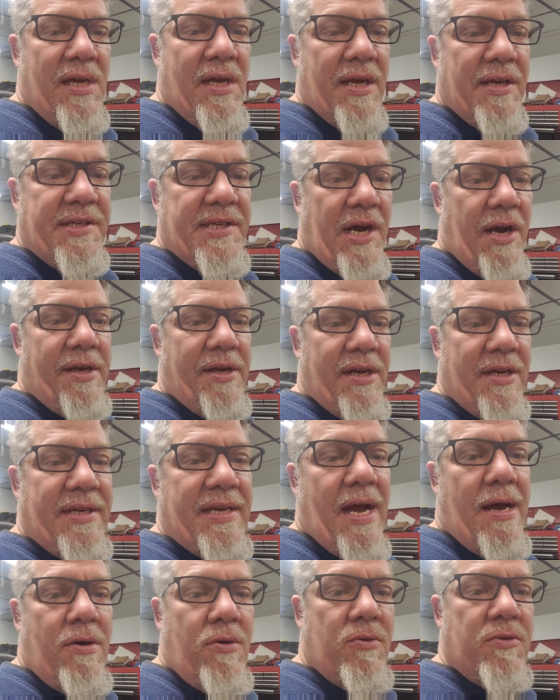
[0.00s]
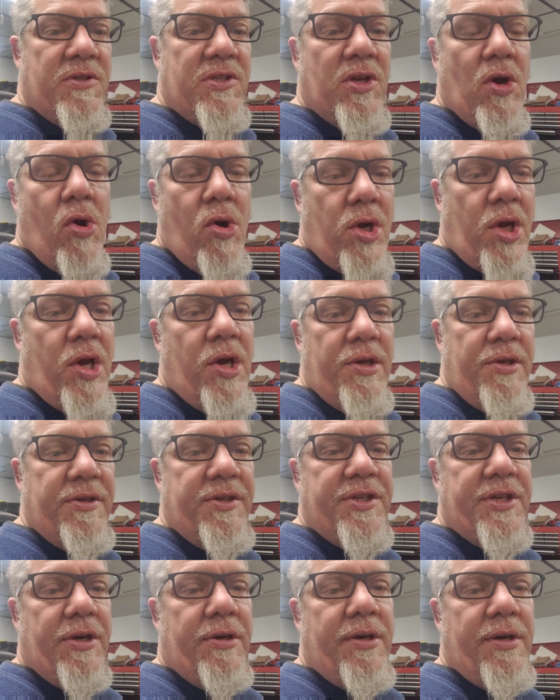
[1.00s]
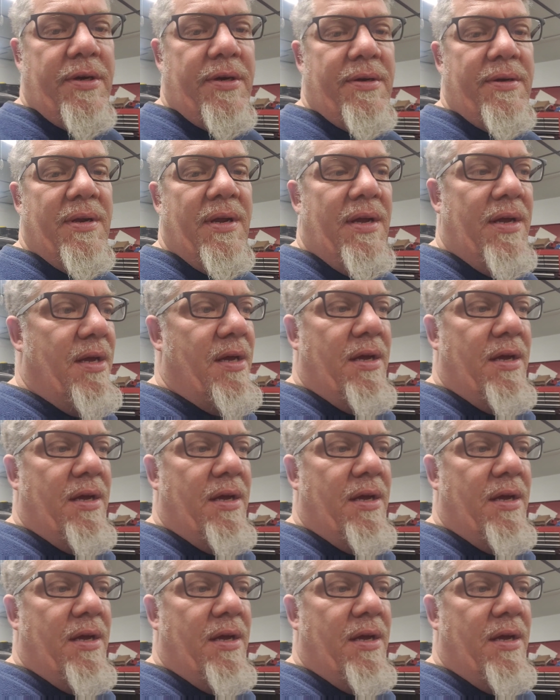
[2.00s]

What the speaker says: and tighten it down so it couldn't turn.